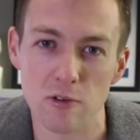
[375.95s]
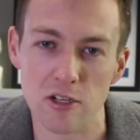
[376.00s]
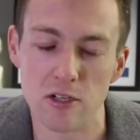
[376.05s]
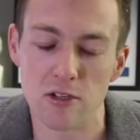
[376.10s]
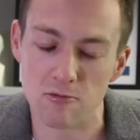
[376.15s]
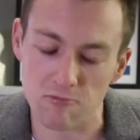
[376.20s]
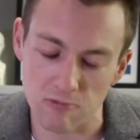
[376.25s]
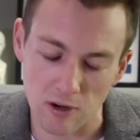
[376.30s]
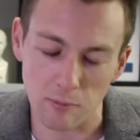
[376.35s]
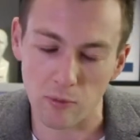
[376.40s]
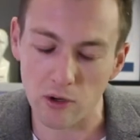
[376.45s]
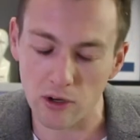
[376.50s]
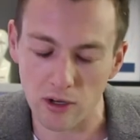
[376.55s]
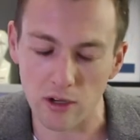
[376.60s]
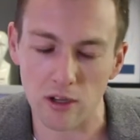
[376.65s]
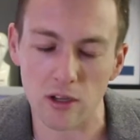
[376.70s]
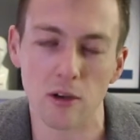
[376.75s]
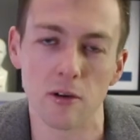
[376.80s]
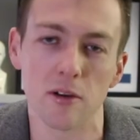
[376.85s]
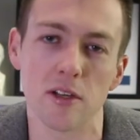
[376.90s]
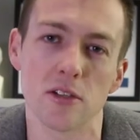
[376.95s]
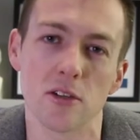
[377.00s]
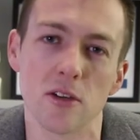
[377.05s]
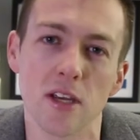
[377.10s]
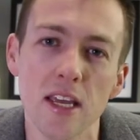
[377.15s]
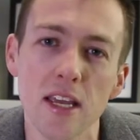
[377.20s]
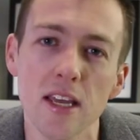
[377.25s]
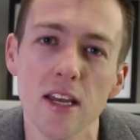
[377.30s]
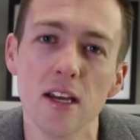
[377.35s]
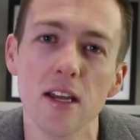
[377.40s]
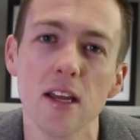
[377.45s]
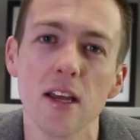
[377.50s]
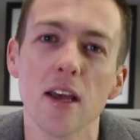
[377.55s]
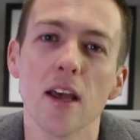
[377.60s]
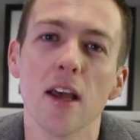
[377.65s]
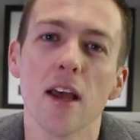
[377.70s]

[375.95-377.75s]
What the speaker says: which I'm not going to go into here,